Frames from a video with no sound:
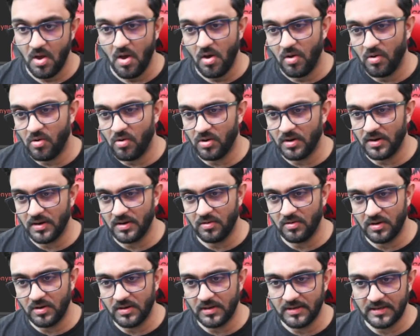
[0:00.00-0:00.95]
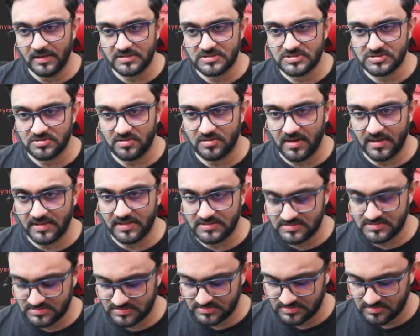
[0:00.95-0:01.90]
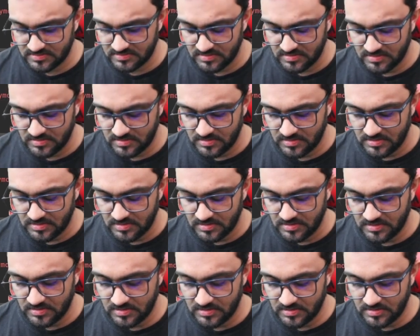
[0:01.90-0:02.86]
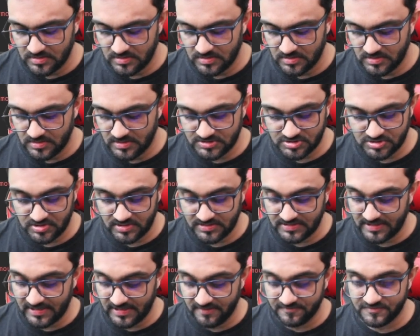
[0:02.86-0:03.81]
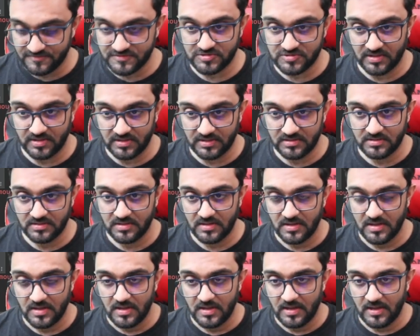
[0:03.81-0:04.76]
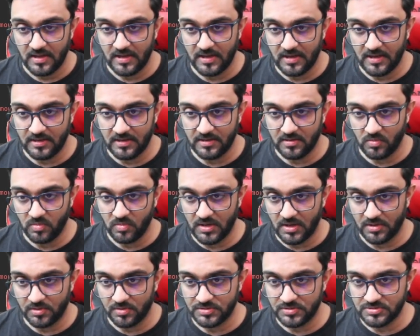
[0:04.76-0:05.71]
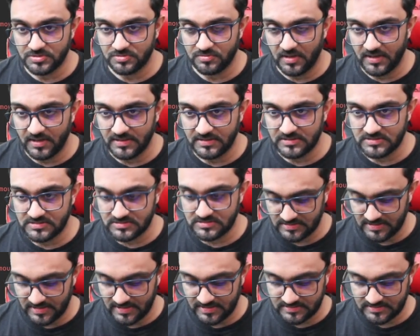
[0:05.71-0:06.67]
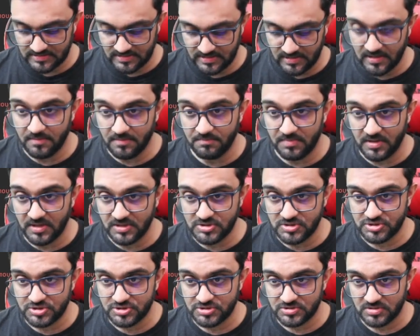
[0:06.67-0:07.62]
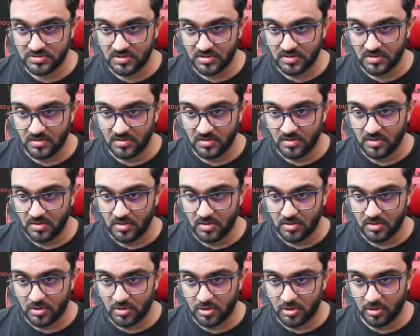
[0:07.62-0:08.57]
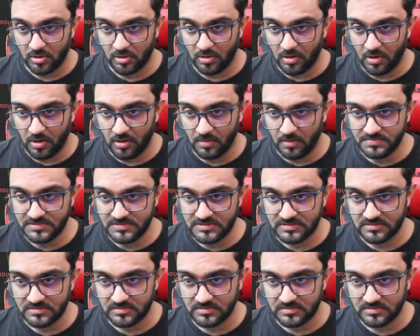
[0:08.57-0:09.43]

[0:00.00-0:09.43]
Or, or let's write, uh, let's write an F string and we are going to write that image cropped